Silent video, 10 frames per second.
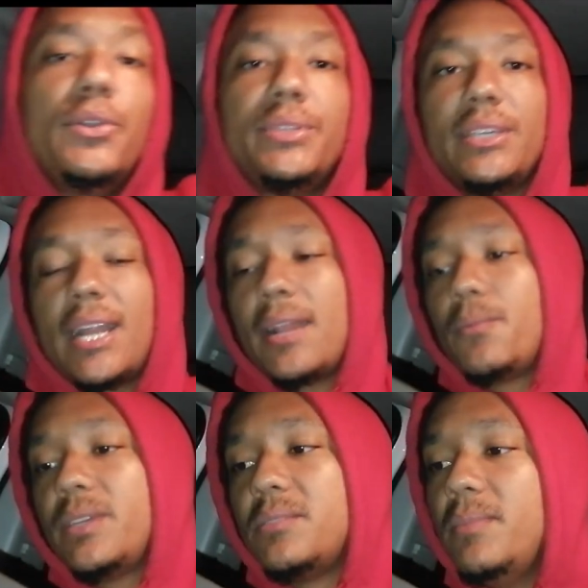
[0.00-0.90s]
Beauty,
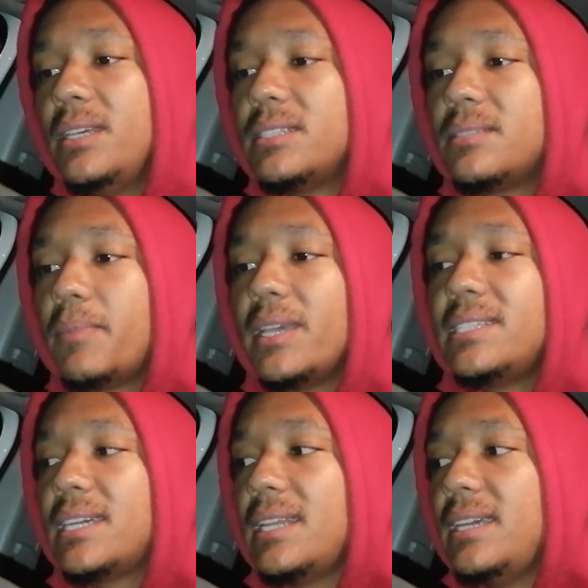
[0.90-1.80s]
right? Which means
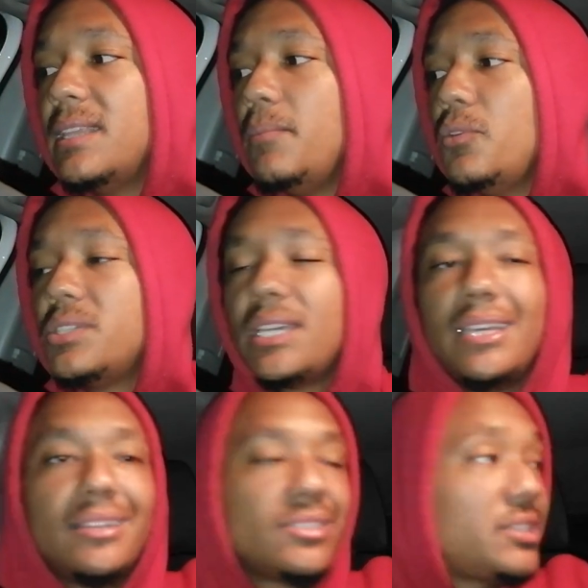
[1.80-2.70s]
basically in the
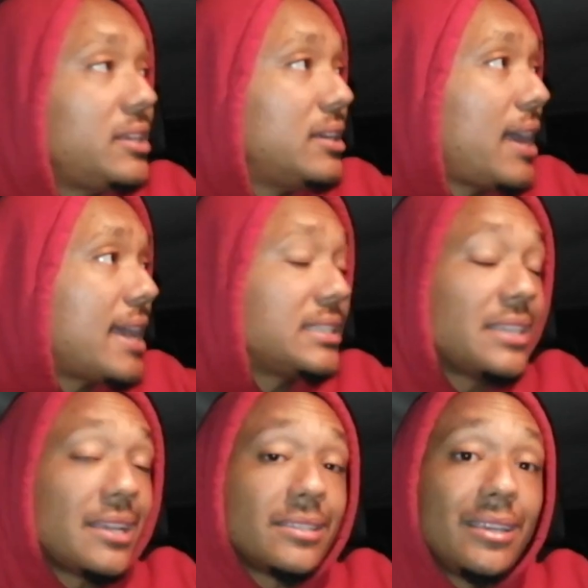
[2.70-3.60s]
music industry,
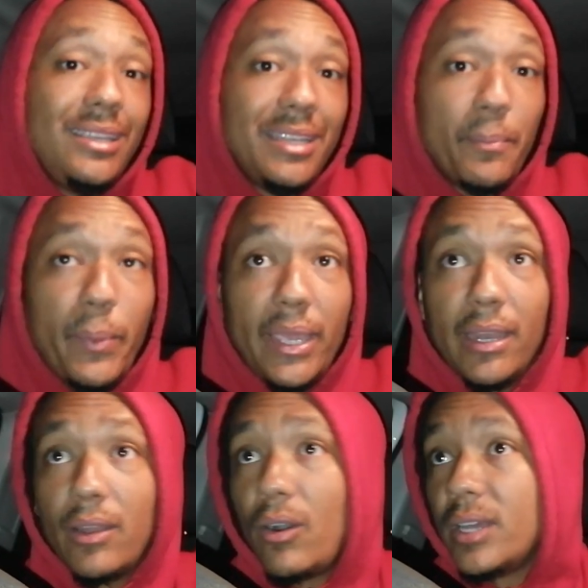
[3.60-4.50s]
as as an
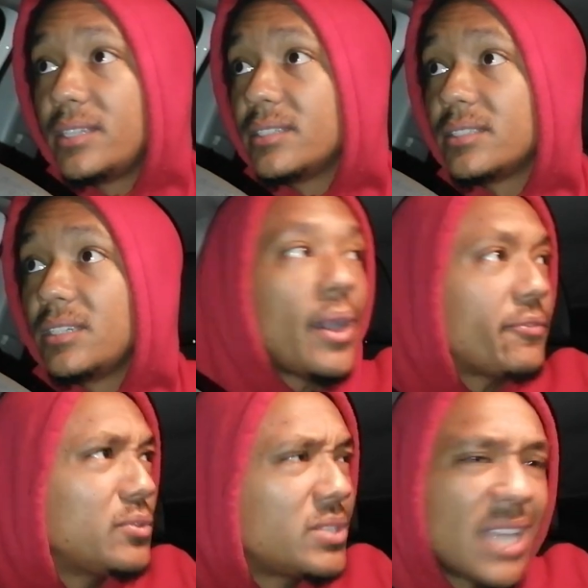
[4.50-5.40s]
independent artist, you
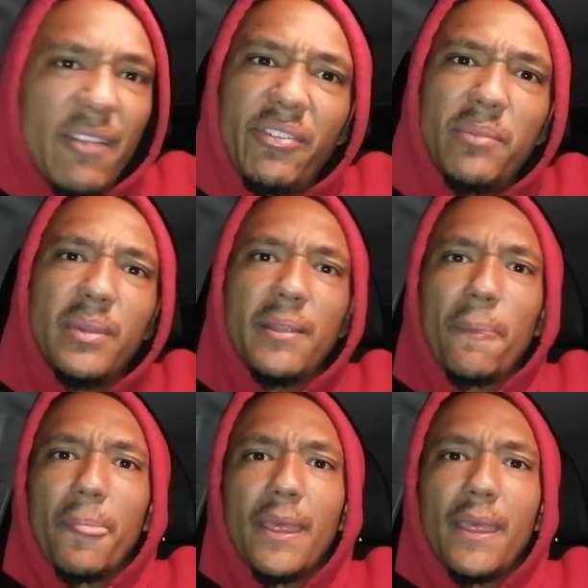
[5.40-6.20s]
have to suffer, man.